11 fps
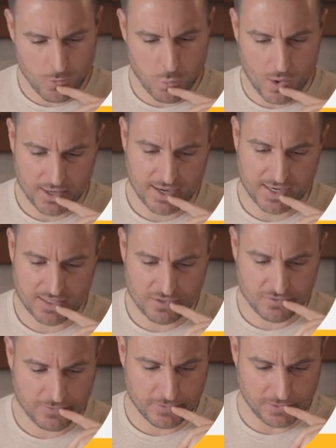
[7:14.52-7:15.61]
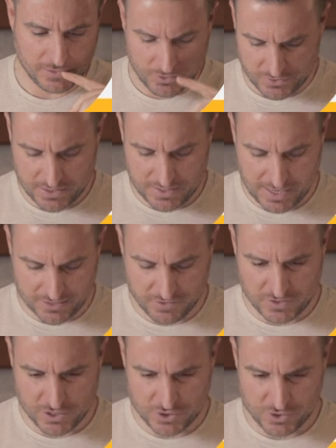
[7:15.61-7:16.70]
what kind of loose connective
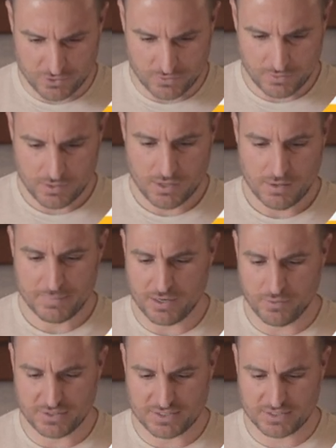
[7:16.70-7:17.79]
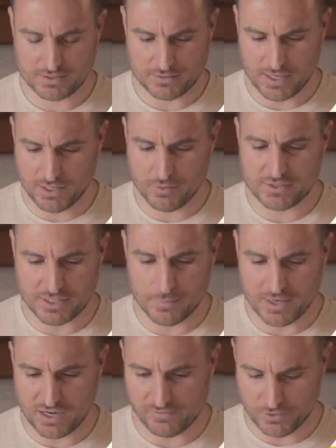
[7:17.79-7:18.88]
tissue, but I know it's some
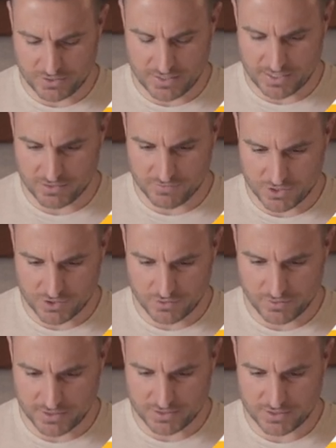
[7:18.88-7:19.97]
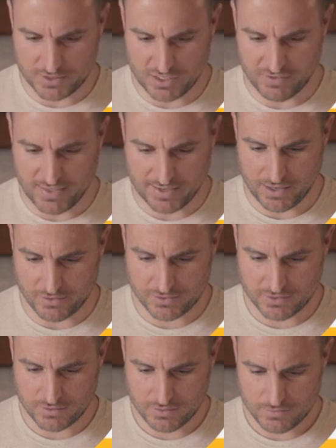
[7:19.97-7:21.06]
kind of loose connective tissue. Let's see if that
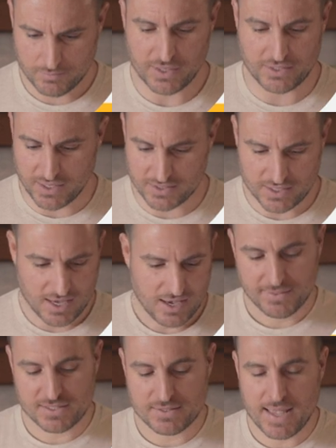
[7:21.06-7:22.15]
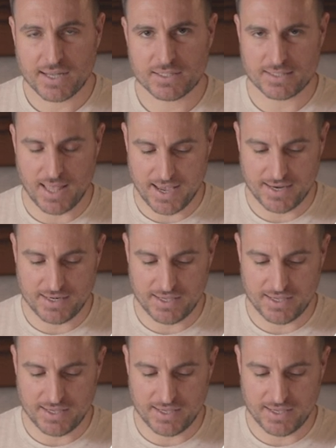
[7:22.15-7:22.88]
counts. It does. This next slide